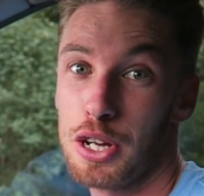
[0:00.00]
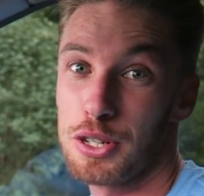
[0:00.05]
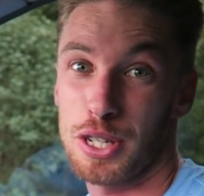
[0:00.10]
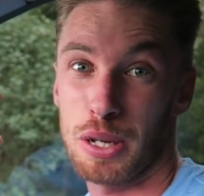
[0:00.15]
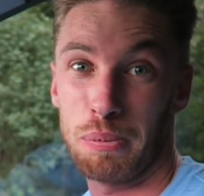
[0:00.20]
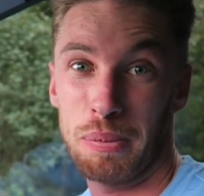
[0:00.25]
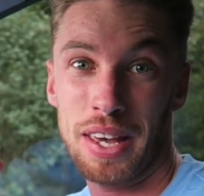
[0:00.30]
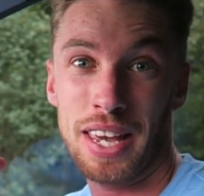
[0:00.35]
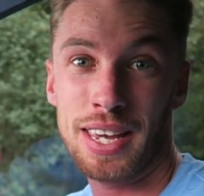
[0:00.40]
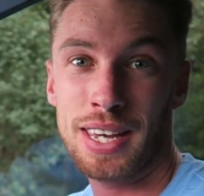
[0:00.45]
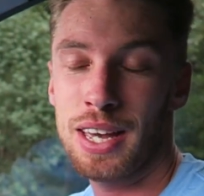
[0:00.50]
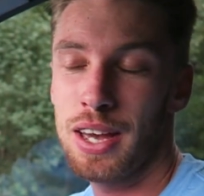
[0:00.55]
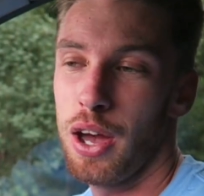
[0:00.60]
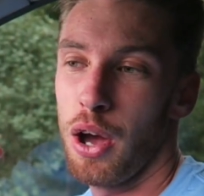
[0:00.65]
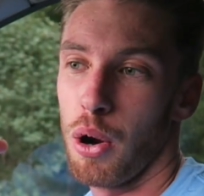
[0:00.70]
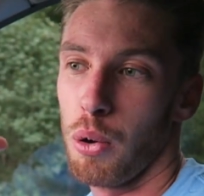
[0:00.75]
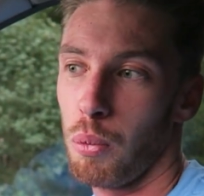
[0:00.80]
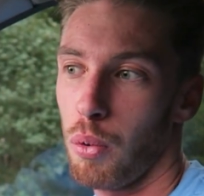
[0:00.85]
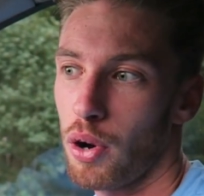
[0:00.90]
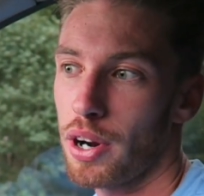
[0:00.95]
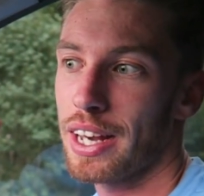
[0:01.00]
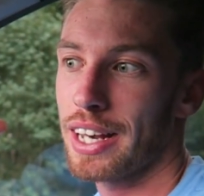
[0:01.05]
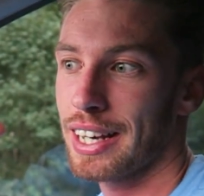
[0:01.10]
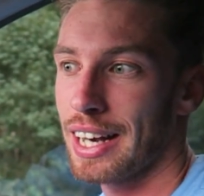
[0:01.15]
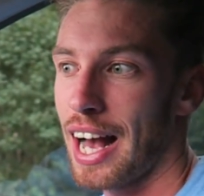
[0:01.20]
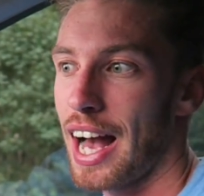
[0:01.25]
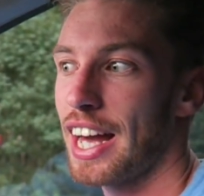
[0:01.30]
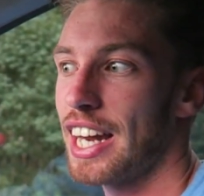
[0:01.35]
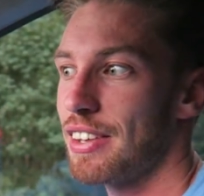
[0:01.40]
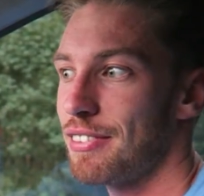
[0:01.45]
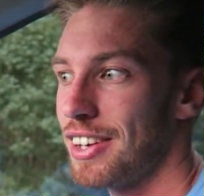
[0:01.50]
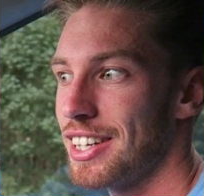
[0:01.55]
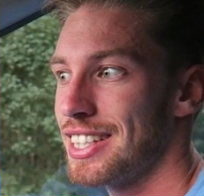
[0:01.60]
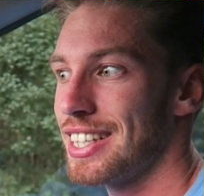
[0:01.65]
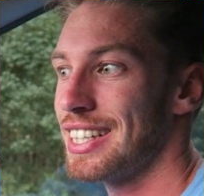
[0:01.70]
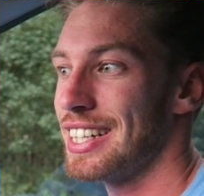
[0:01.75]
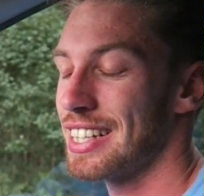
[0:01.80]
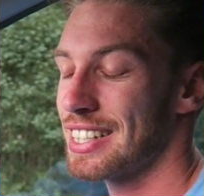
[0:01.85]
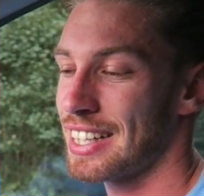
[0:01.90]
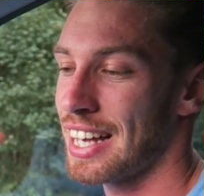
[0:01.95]
To me, what it kind of is
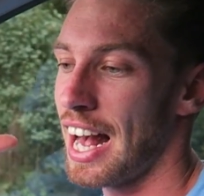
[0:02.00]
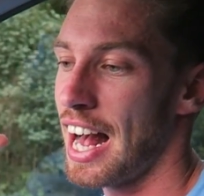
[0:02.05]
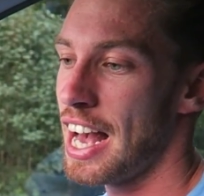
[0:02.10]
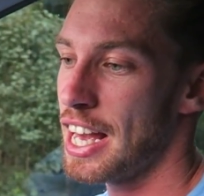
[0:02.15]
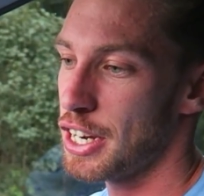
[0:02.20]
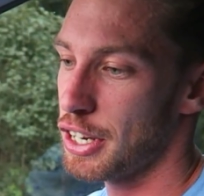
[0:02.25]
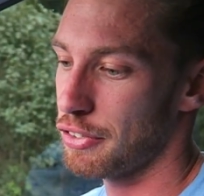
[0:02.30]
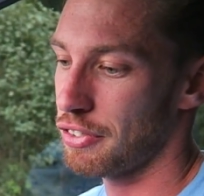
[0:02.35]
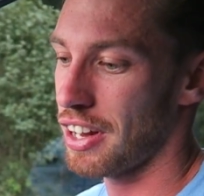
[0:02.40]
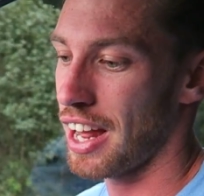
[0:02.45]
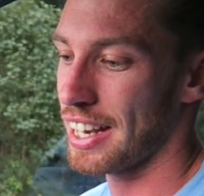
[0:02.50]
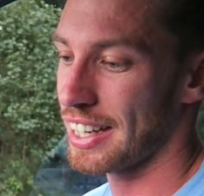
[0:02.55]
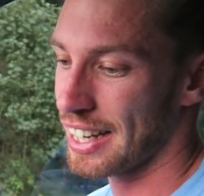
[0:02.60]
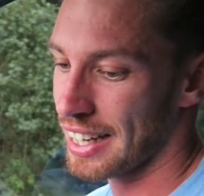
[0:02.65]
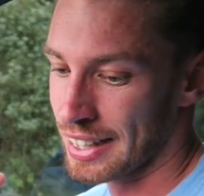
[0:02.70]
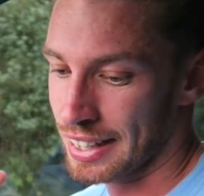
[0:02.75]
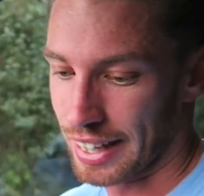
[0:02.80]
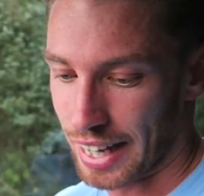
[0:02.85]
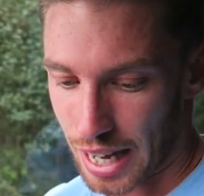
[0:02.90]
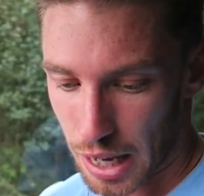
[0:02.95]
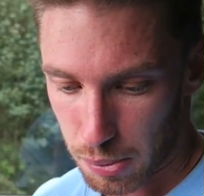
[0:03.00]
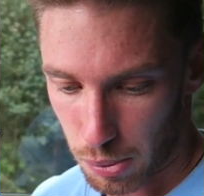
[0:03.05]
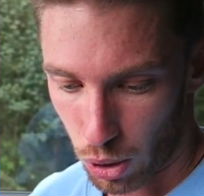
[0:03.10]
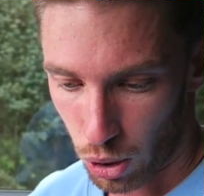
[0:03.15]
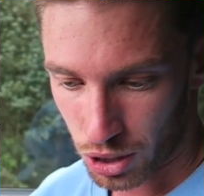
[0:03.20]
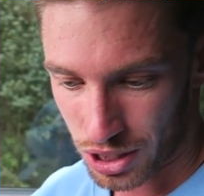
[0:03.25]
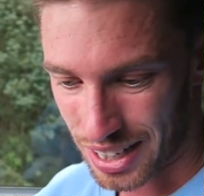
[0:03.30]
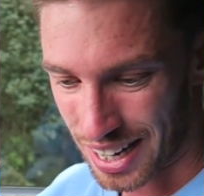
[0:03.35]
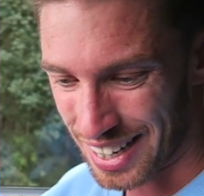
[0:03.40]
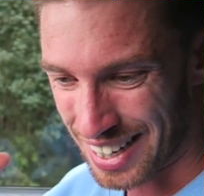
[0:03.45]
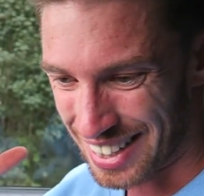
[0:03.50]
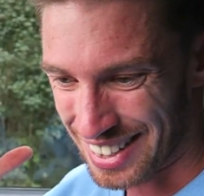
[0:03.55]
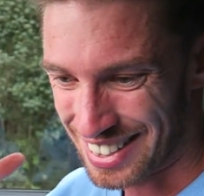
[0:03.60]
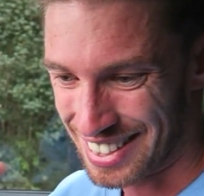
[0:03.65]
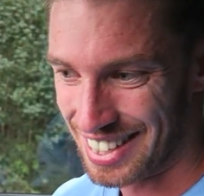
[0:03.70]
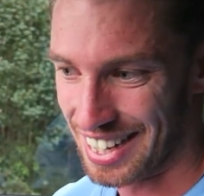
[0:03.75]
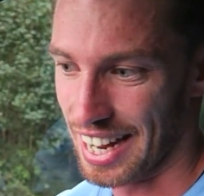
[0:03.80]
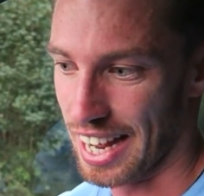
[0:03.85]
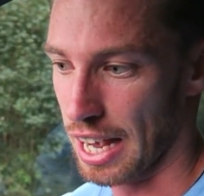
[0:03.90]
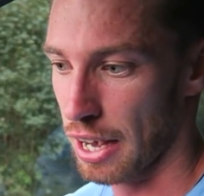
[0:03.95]
it's kind of like a gearbox and a
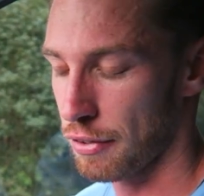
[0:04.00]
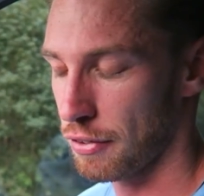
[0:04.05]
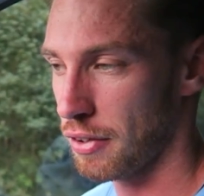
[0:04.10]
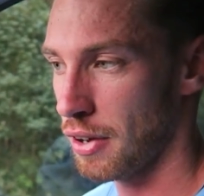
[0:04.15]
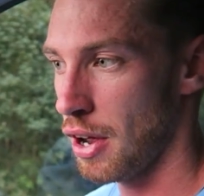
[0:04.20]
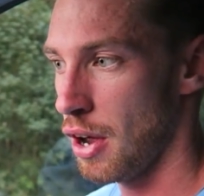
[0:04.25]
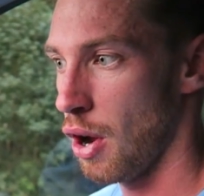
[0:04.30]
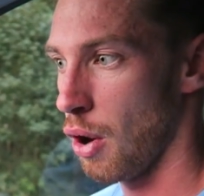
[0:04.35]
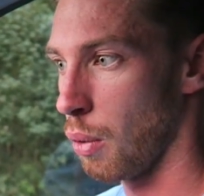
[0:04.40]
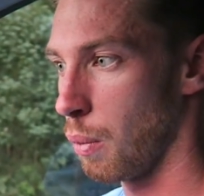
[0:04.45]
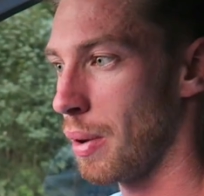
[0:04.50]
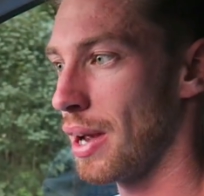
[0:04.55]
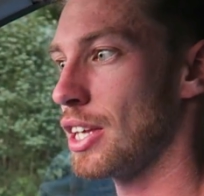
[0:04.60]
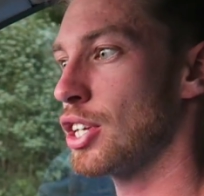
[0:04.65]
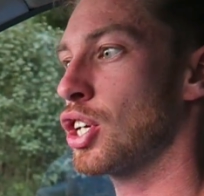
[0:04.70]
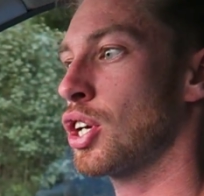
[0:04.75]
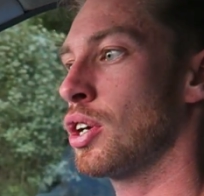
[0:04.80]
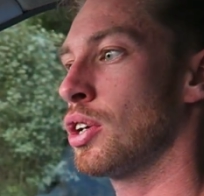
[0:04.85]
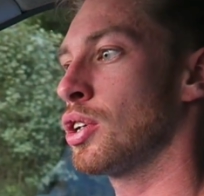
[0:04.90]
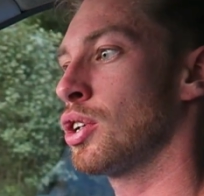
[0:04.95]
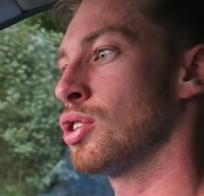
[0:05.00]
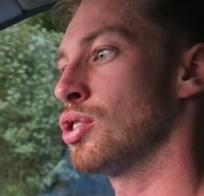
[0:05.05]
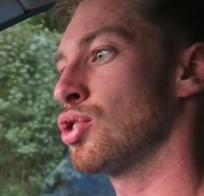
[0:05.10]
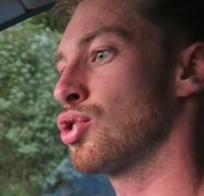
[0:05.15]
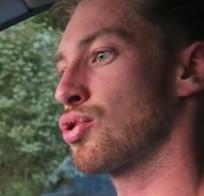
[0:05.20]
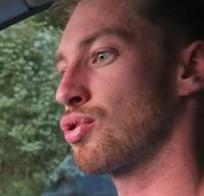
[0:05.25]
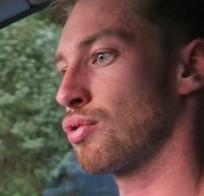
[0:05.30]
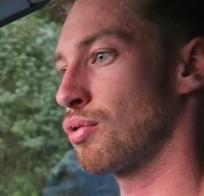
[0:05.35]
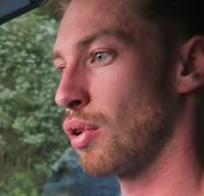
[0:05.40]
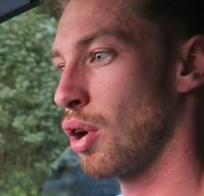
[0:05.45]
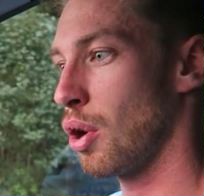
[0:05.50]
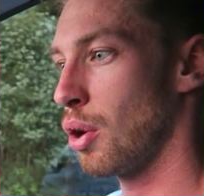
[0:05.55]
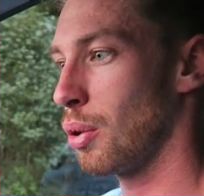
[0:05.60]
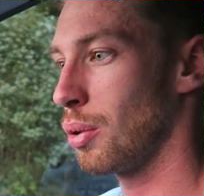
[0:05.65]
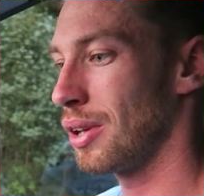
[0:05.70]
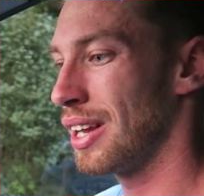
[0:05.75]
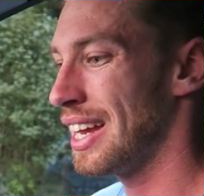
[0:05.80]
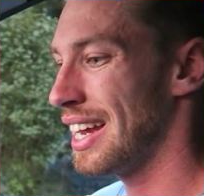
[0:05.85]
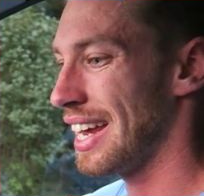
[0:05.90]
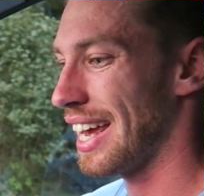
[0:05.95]
diff which can
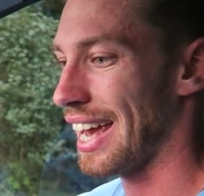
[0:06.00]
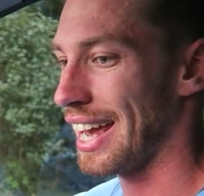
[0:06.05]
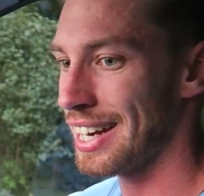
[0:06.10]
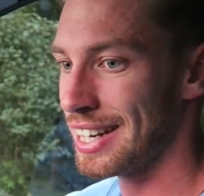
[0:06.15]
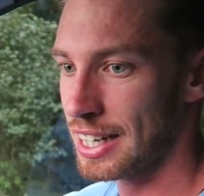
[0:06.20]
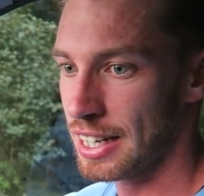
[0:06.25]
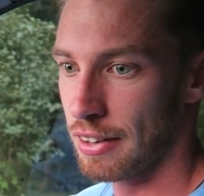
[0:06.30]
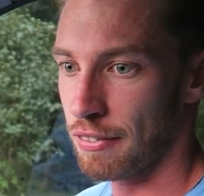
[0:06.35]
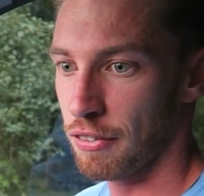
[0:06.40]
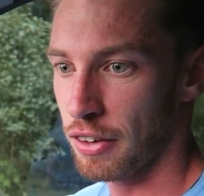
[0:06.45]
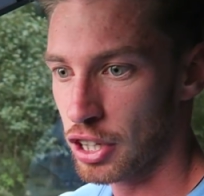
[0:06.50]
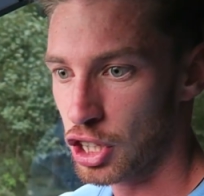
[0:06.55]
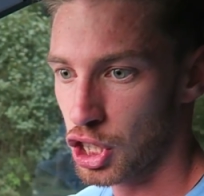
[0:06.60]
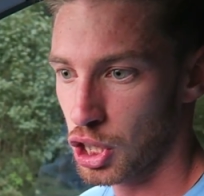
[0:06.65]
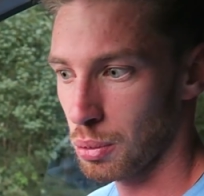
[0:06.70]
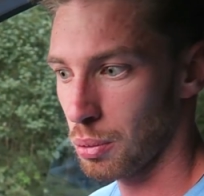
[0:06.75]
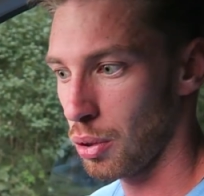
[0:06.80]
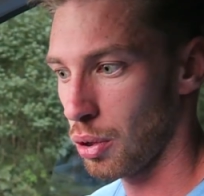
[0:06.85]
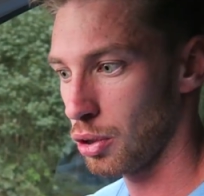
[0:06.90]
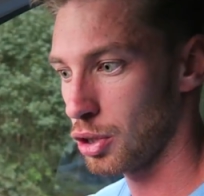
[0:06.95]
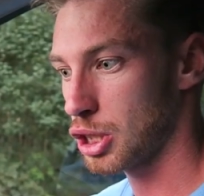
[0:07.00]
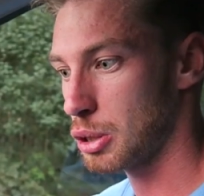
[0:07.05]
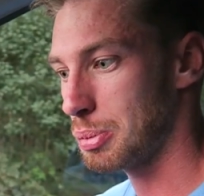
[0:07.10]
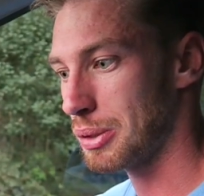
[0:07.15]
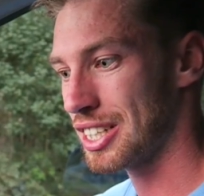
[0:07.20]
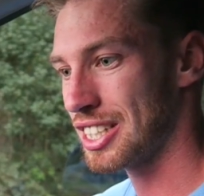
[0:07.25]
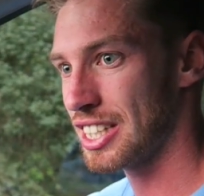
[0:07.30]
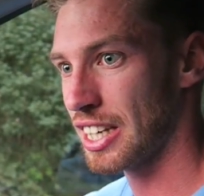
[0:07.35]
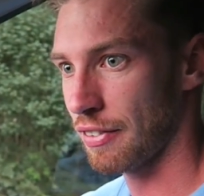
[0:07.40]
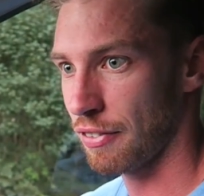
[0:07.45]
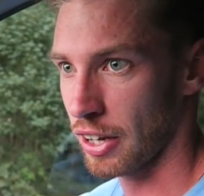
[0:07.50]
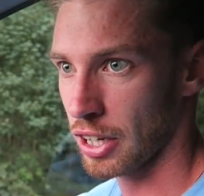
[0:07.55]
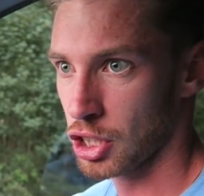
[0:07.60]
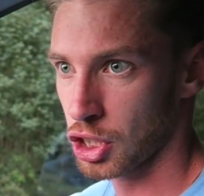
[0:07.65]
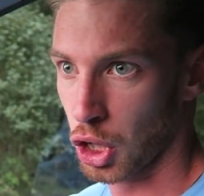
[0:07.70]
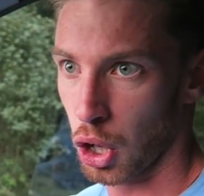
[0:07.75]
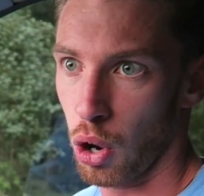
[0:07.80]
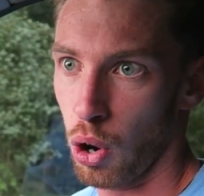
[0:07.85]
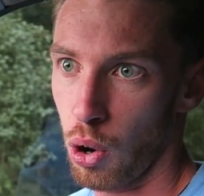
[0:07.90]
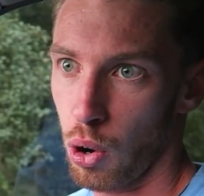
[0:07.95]
control individual specific
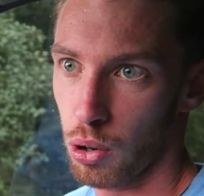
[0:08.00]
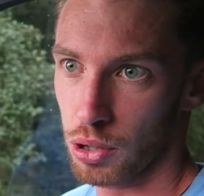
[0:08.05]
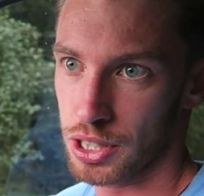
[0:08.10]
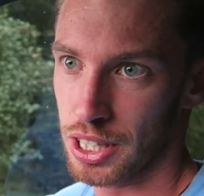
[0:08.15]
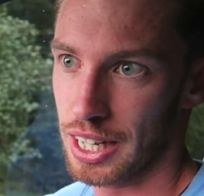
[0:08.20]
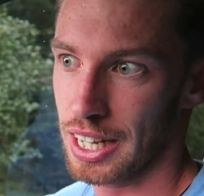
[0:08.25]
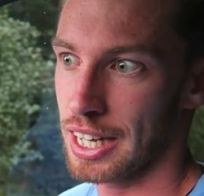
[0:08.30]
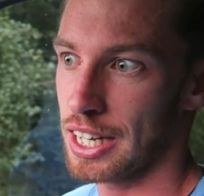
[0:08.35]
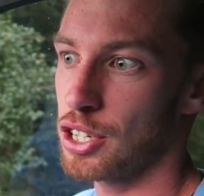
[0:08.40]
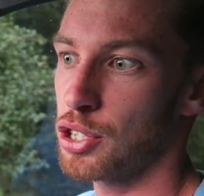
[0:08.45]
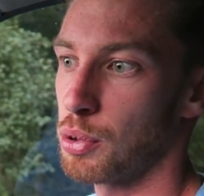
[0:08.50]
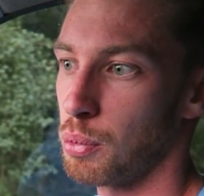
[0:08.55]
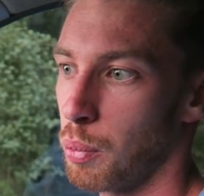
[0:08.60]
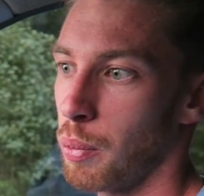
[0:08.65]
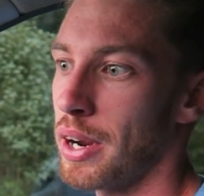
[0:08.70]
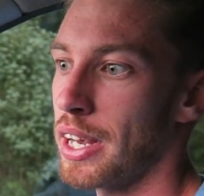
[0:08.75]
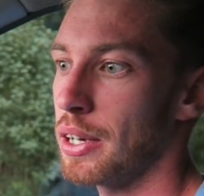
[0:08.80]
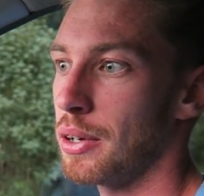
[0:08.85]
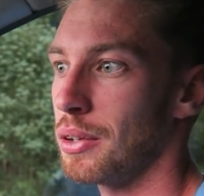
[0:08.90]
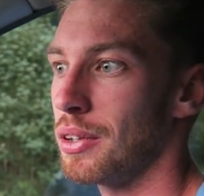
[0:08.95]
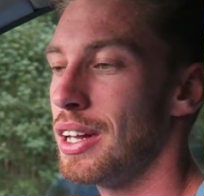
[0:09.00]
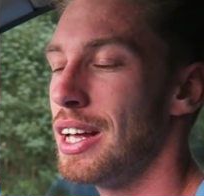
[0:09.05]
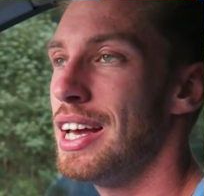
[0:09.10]
torque to each wheel.